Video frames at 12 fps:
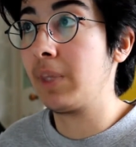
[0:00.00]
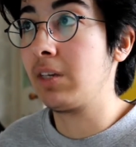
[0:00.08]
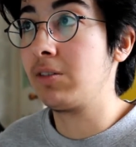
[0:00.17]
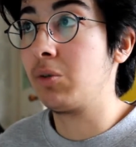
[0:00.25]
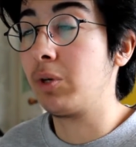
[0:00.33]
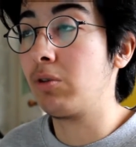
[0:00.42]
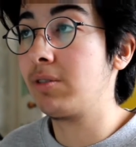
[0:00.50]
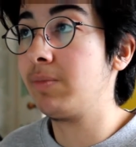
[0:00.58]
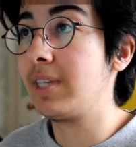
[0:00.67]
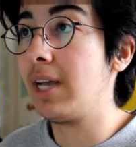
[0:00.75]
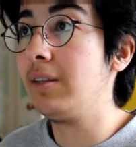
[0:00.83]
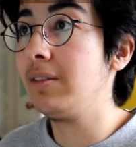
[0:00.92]
So we got some
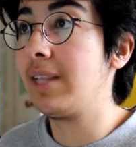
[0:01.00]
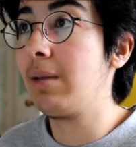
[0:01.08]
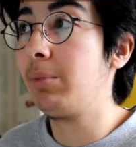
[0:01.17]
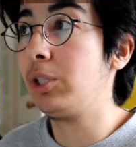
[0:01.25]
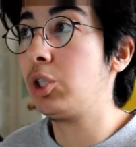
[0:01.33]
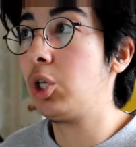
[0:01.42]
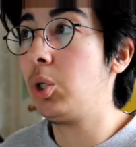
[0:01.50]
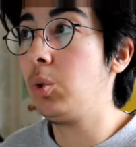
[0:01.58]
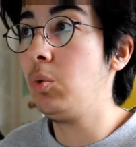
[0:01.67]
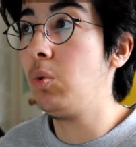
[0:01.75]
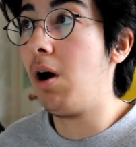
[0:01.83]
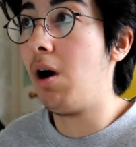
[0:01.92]
cells labeled
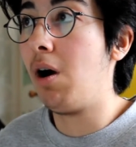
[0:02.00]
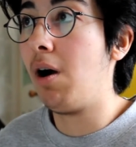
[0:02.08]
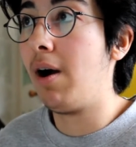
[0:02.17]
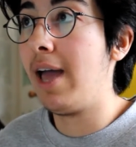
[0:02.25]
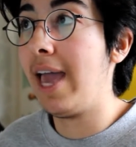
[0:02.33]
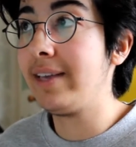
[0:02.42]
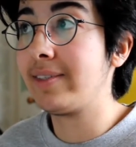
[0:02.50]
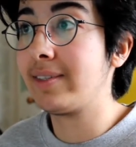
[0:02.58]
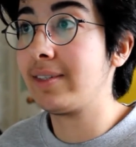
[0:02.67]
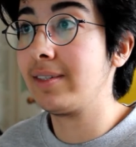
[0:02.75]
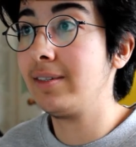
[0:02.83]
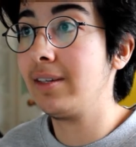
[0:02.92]
Q, R,
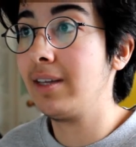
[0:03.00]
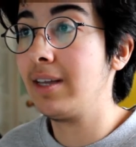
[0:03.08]
S,